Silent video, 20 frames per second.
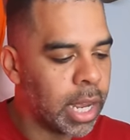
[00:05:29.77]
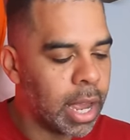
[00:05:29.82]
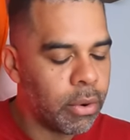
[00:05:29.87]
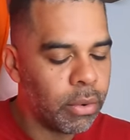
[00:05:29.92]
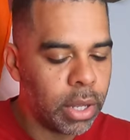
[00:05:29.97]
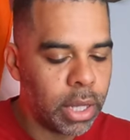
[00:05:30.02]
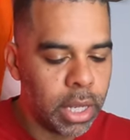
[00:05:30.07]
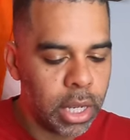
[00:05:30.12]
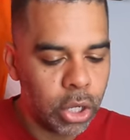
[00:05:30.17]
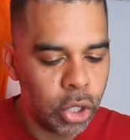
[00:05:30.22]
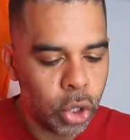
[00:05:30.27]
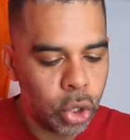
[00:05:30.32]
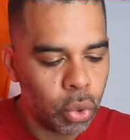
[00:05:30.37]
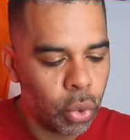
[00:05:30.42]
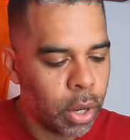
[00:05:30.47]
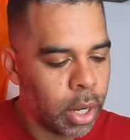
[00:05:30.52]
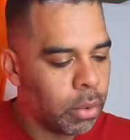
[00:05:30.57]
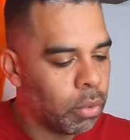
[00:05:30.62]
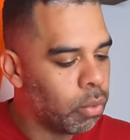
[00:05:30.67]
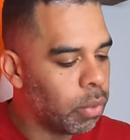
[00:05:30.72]
I really
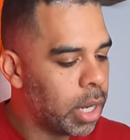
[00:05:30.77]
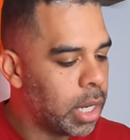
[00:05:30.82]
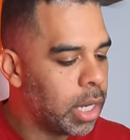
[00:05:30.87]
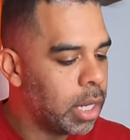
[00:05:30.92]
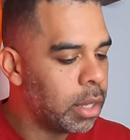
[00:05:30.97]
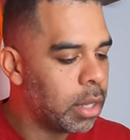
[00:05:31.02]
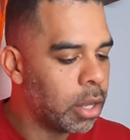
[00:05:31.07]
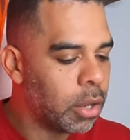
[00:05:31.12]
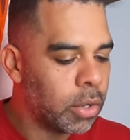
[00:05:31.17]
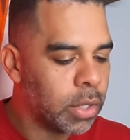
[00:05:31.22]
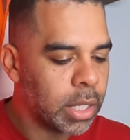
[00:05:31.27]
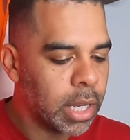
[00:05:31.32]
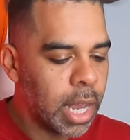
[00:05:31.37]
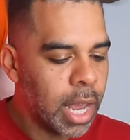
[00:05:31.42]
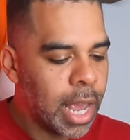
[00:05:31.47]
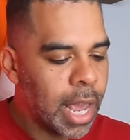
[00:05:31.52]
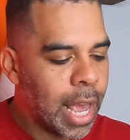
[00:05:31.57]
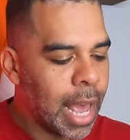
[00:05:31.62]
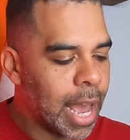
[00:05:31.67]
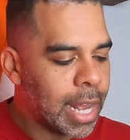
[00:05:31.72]
enjoyed reading those
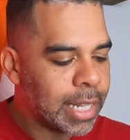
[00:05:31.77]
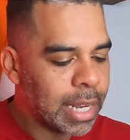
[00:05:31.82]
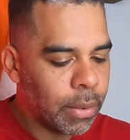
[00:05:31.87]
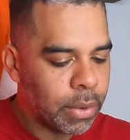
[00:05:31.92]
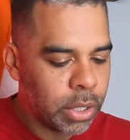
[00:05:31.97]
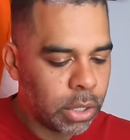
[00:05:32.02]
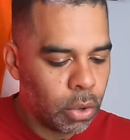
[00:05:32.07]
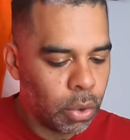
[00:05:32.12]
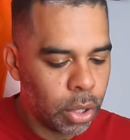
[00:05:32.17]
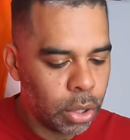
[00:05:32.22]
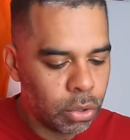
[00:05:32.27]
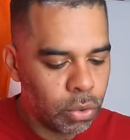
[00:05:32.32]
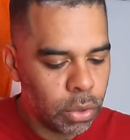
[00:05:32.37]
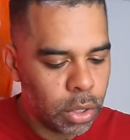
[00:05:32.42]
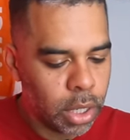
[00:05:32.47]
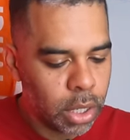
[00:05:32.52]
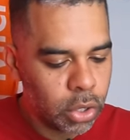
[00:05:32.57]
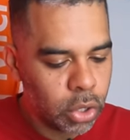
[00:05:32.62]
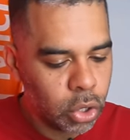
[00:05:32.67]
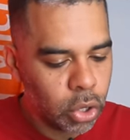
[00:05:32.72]
as I was going through
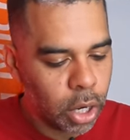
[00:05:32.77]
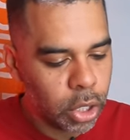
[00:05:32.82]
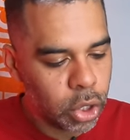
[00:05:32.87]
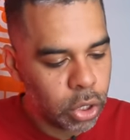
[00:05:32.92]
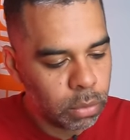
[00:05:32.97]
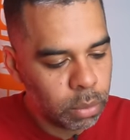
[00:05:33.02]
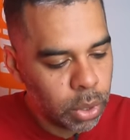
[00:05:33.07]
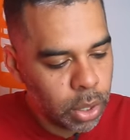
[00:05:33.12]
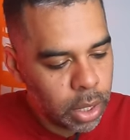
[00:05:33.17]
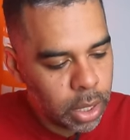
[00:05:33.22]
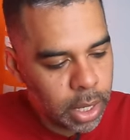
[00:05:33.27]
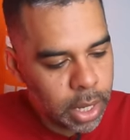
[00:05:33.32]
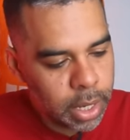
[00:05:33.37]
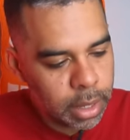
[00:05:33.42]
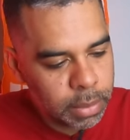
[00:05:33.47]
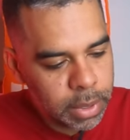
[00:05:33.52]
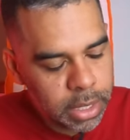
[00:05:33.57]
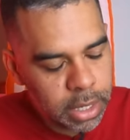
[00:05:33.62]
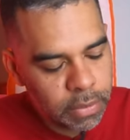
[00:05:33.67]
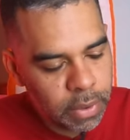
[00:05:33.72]
the instruction booklet.
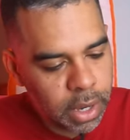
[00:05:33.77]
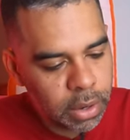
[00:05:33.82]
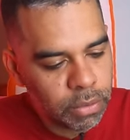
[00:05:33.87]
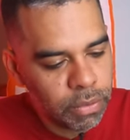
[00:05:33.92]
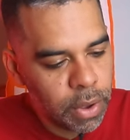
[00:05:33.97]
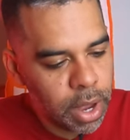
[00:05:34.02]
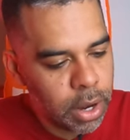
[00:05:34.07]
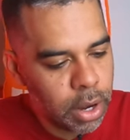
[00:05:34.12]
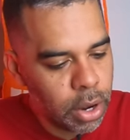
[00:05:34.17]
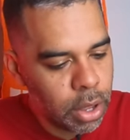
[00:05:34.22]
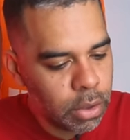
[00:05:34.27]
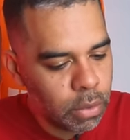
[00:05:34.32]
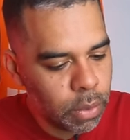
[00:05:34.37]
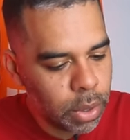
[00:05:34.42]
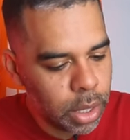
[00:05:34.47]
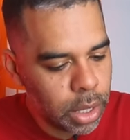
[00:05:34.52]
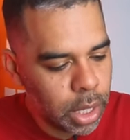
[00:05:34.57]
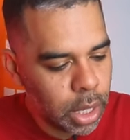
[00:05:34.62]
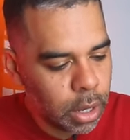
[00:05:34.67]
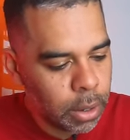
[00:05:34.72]
Let me see if I can find another
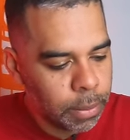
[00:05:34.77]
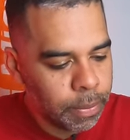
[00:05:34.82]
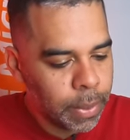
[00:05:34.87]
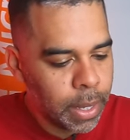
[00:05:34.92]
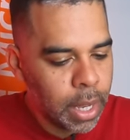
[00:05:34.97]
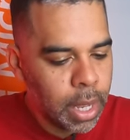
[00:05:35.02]
one here.